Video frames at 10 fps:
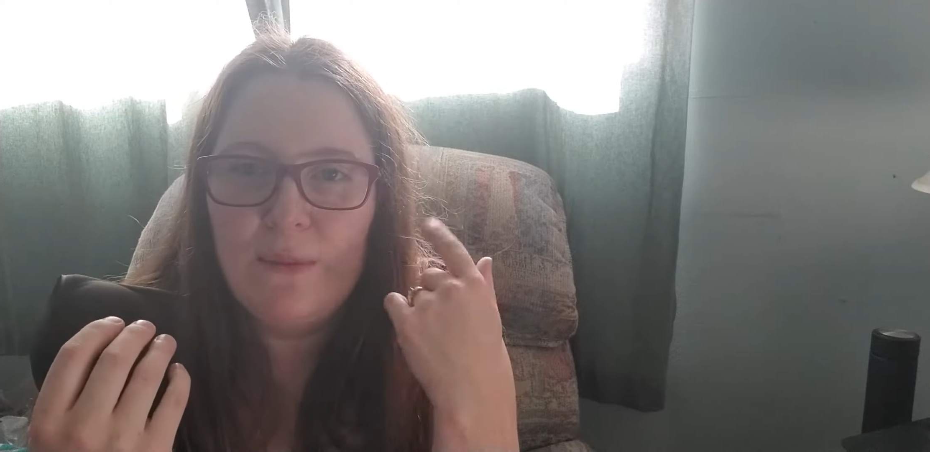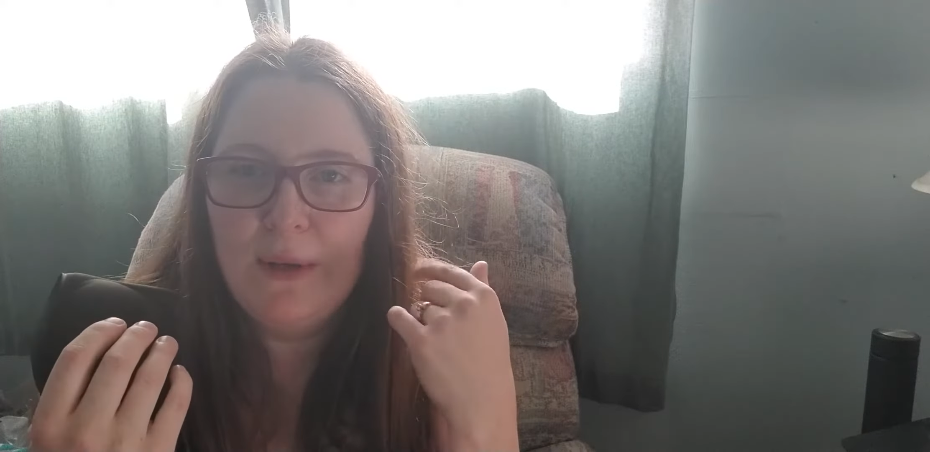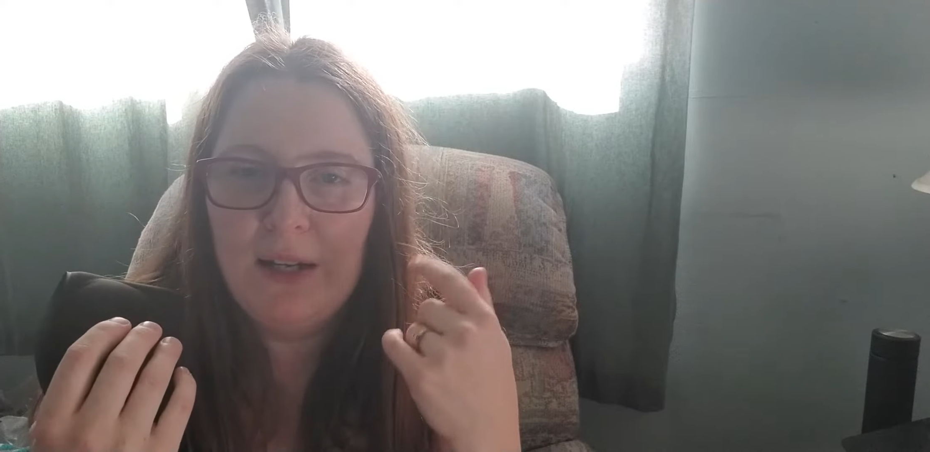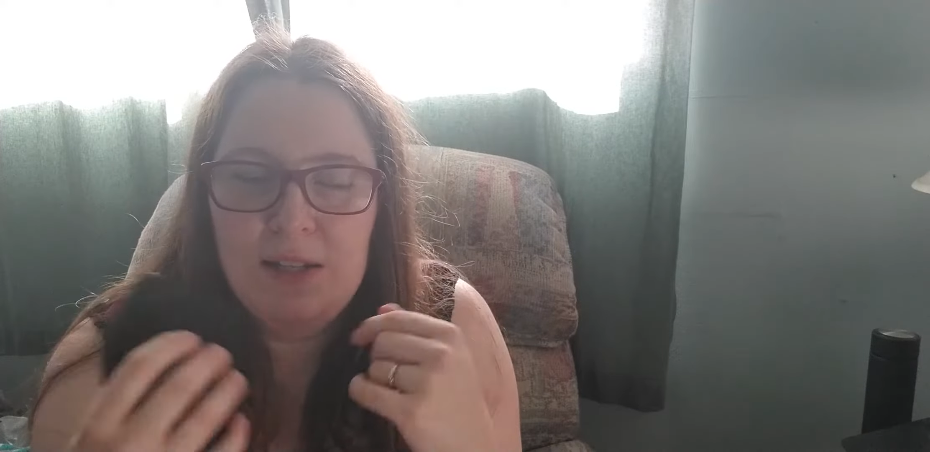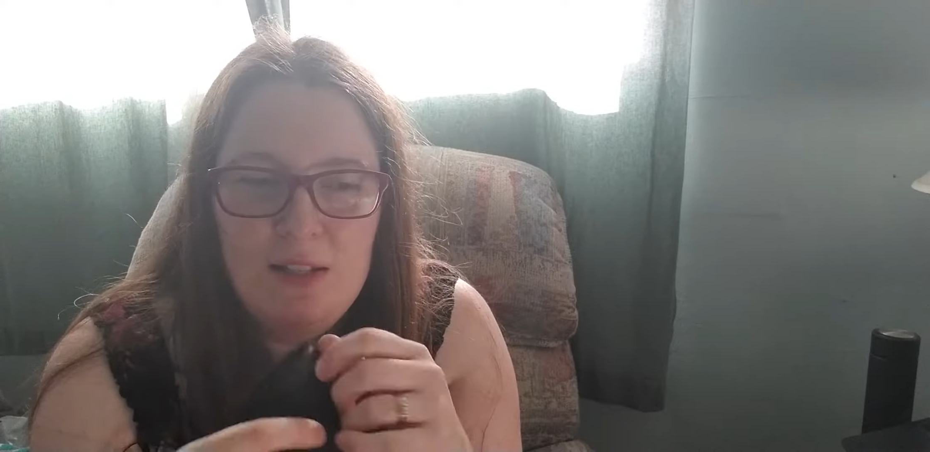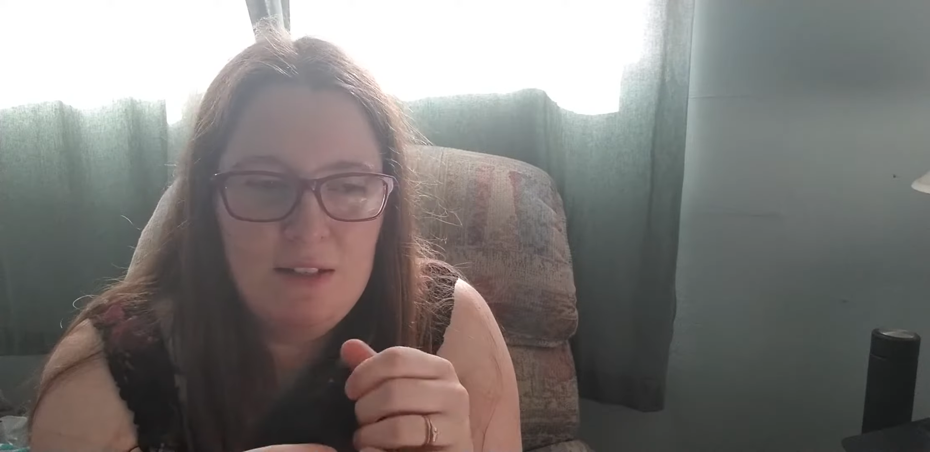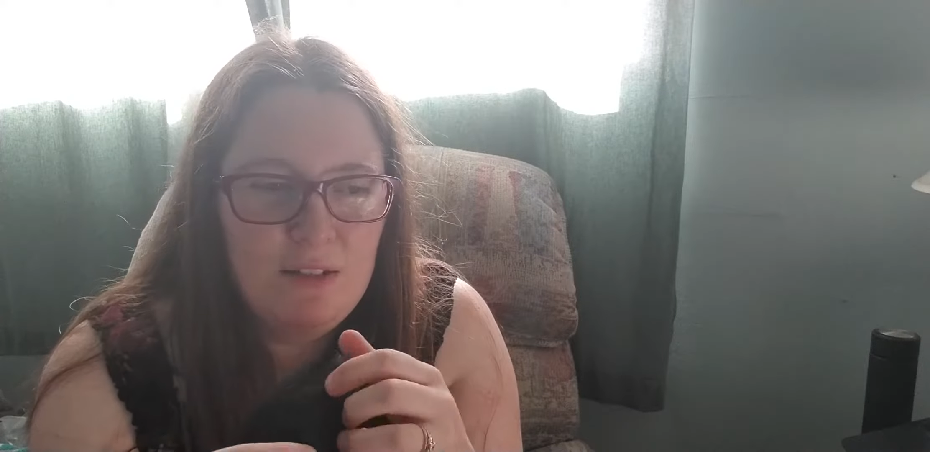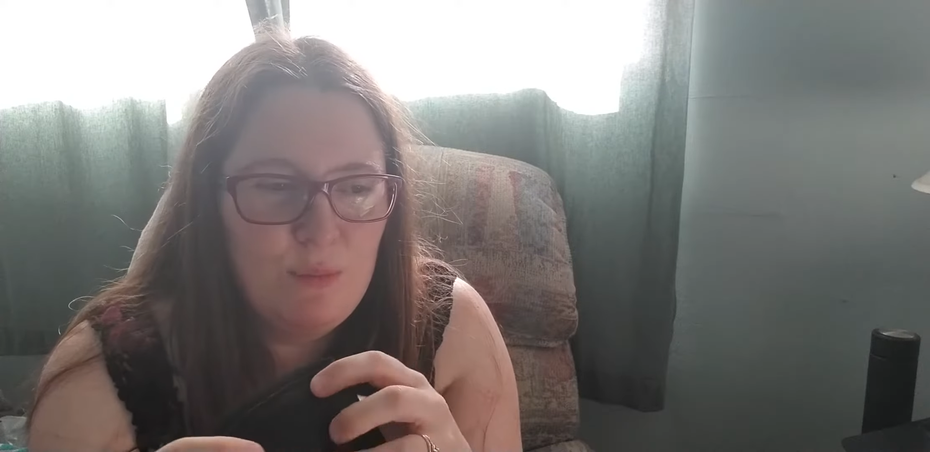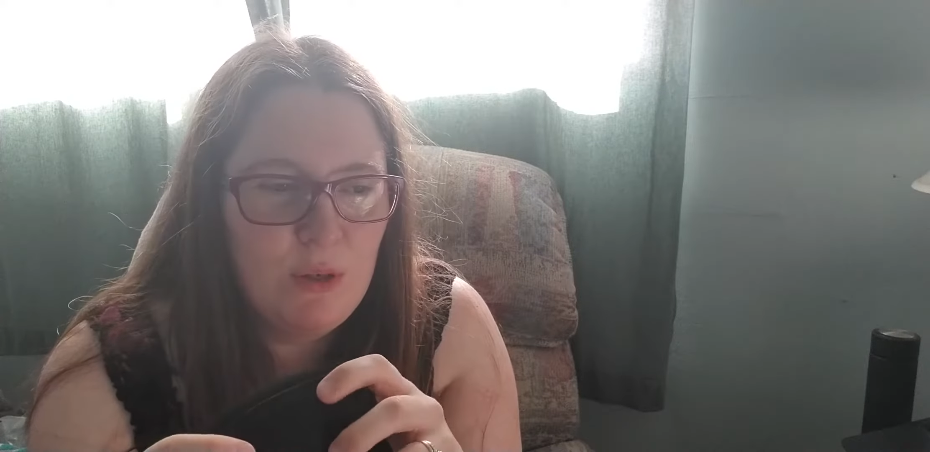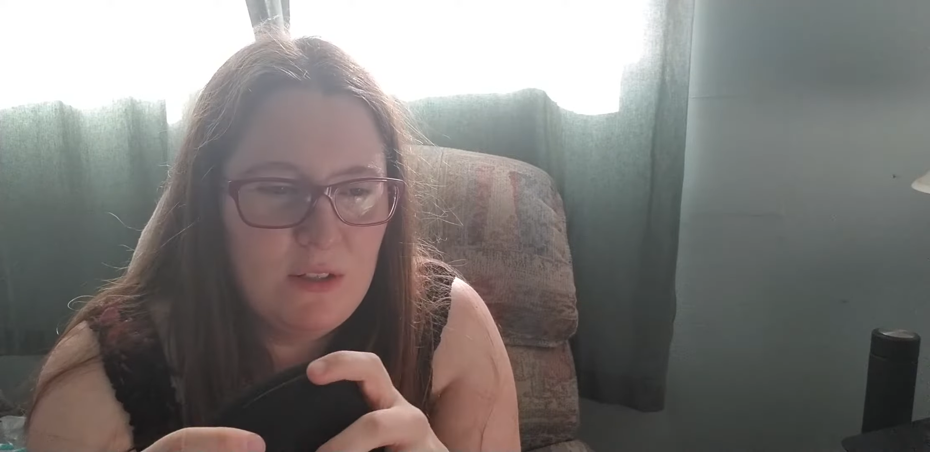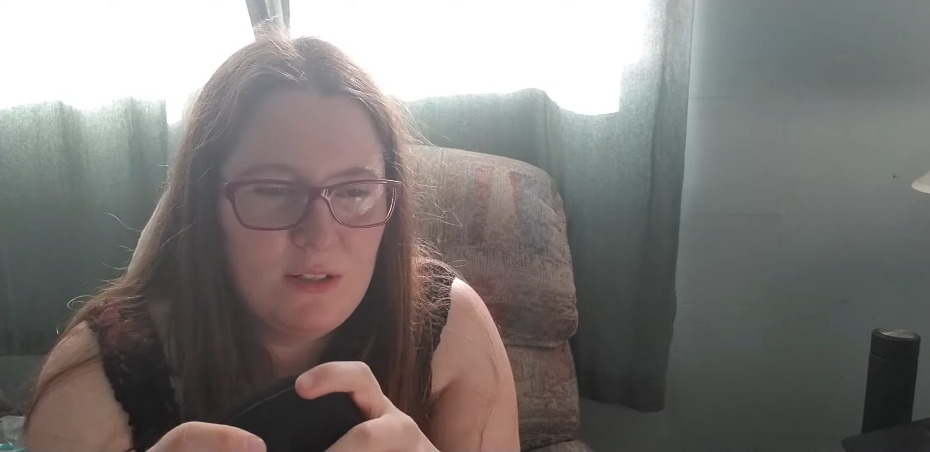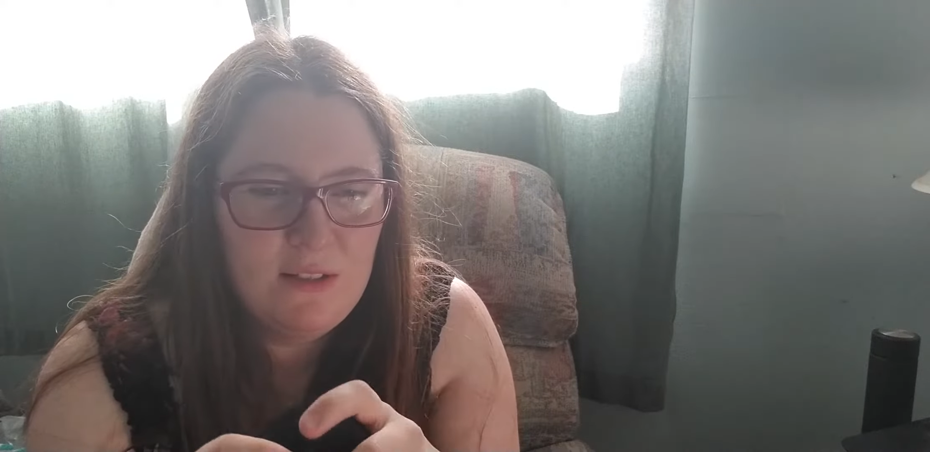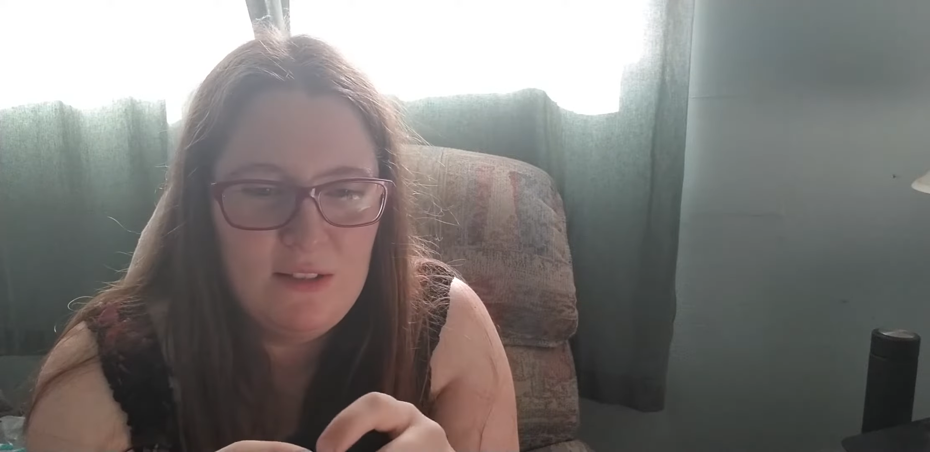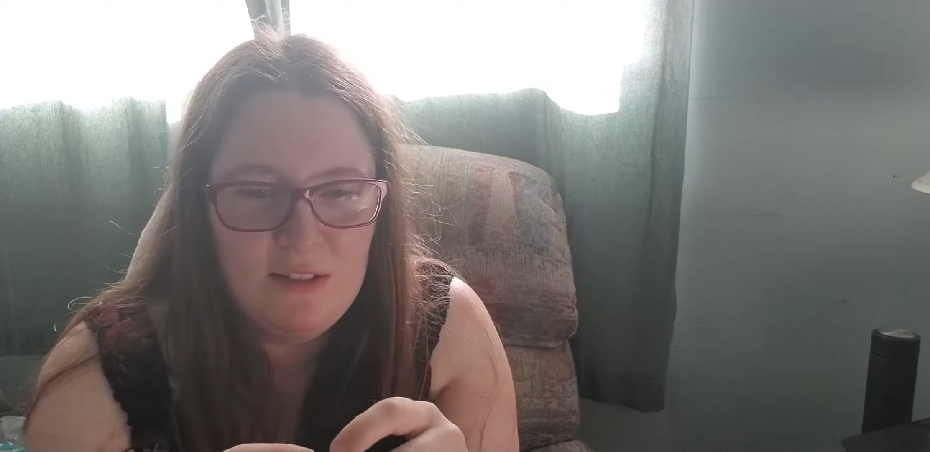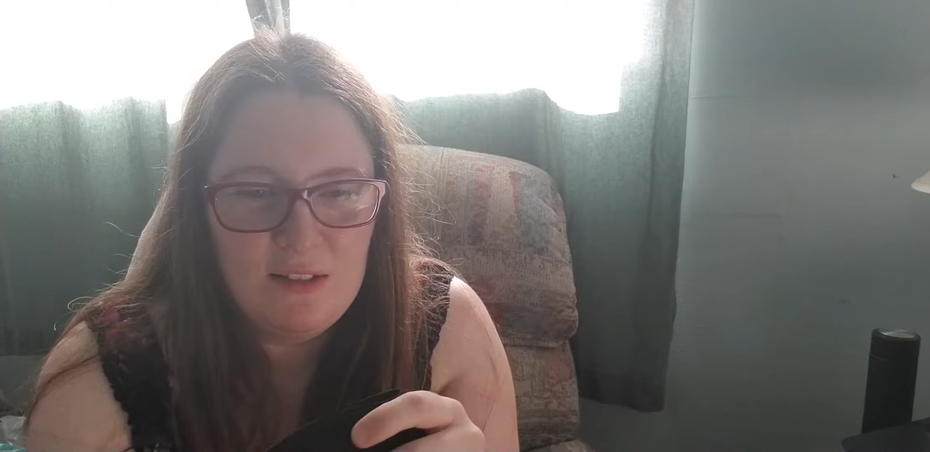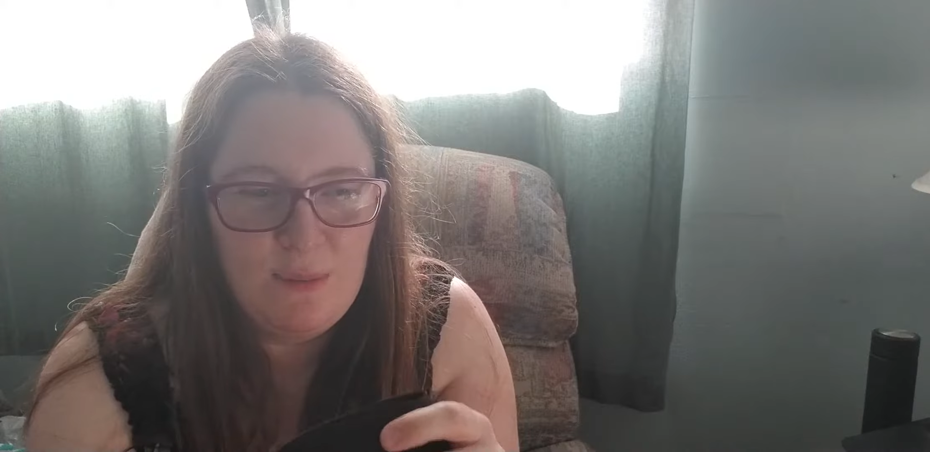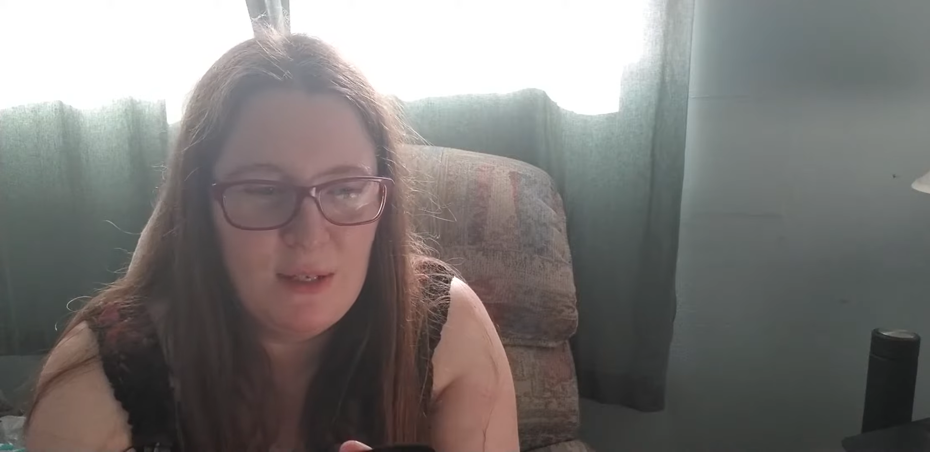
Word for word: my eyelashes brush against the inside of my